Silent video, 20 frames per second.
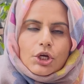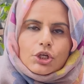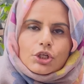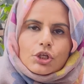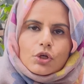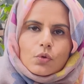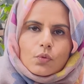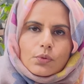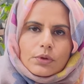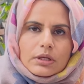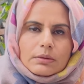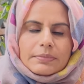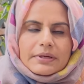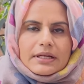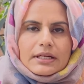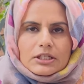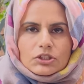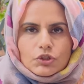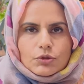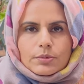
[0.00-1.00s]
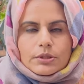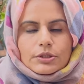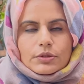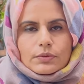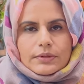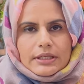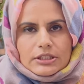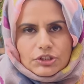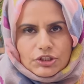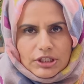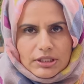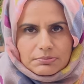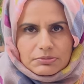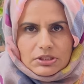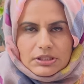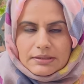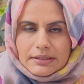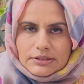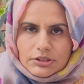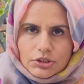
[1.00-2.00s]
you will be eligible to get
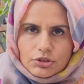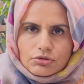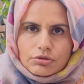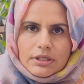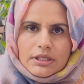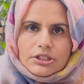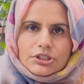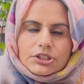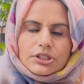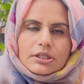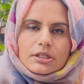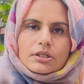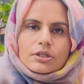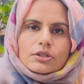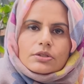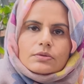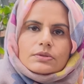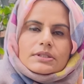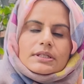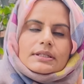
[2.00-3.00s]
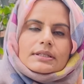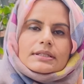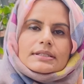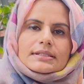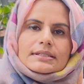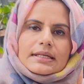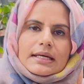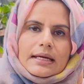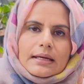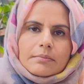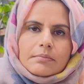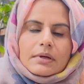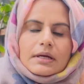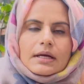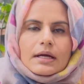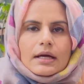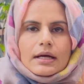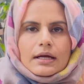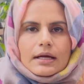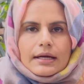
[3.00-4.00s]
GMC registration using the same
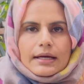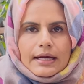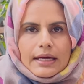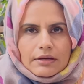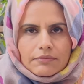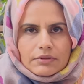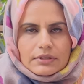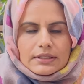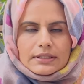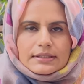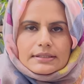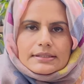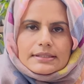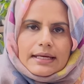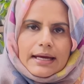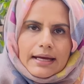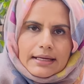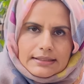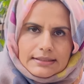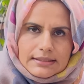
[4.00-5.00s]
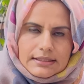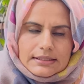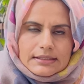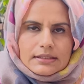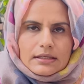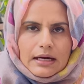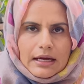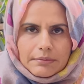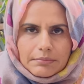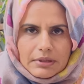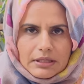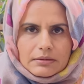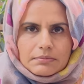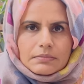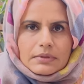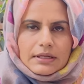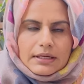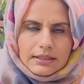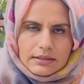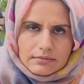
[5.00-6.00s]
evidence as described
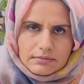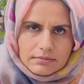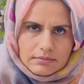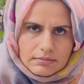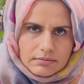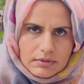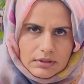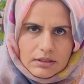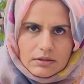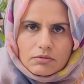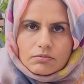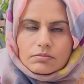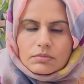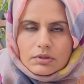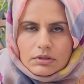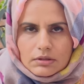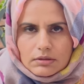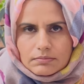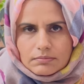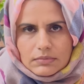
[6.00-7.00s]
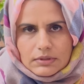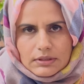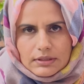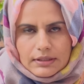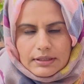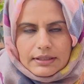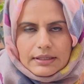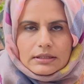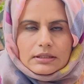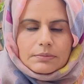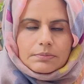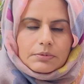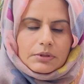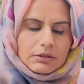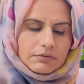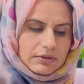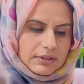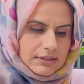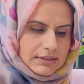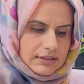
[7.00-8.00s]
in the
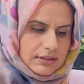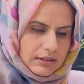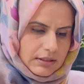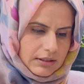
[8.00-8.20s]
previous